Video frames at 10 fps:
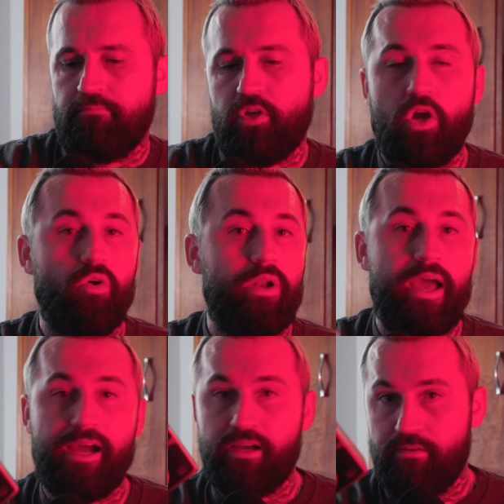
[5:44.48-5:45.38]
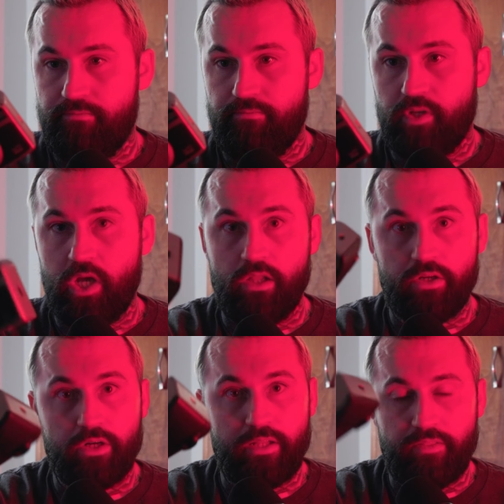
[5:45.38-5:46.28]
Kodak
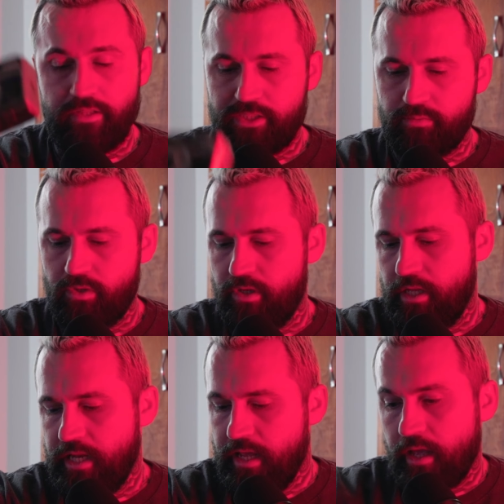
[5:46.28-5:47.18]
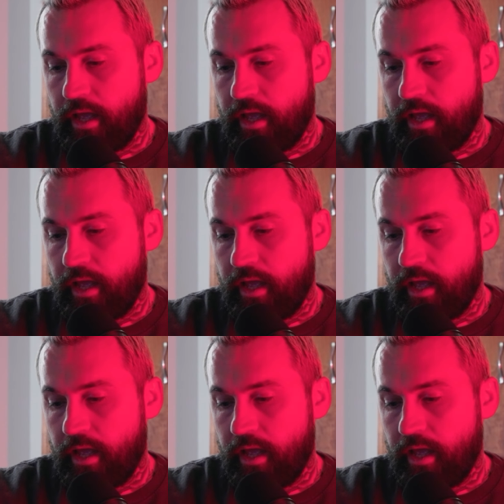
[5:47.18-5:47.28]
color in this one.